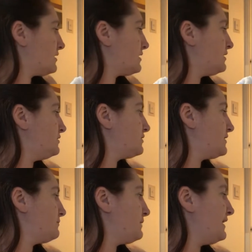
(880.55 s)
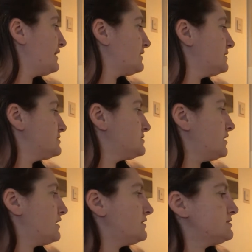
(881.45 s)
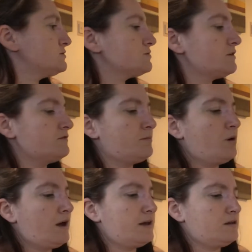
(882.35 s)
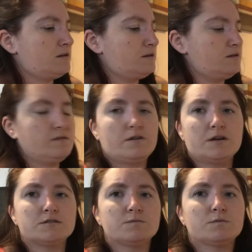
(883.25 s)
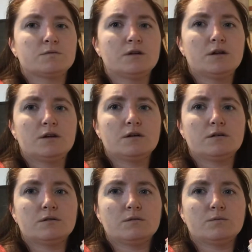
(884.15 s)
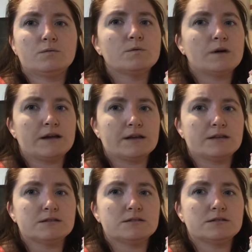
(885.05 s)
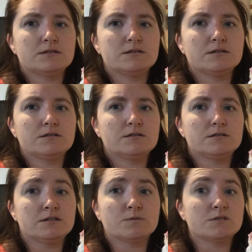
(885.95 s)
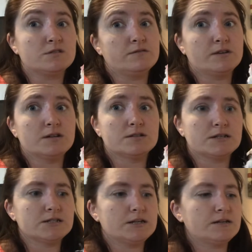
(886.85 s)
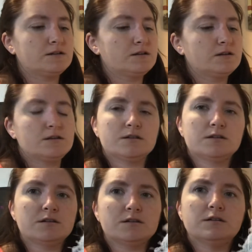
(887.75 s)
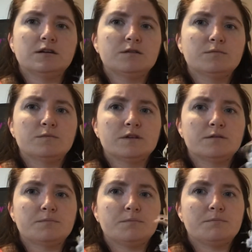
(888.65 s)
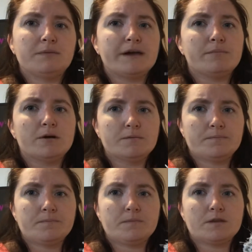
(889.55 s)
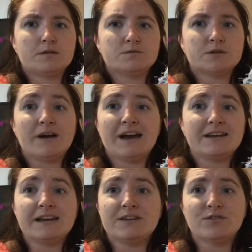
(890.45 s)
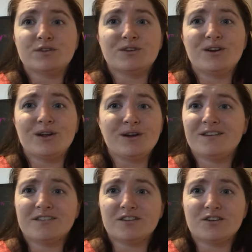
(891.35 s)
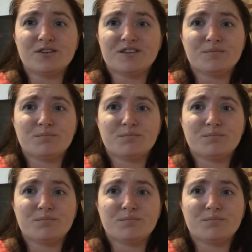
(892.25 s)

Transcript: And looking back, it's like this was one of my first wall hangings. This was the first actually, with a paper. So I hadn't even learnt that you could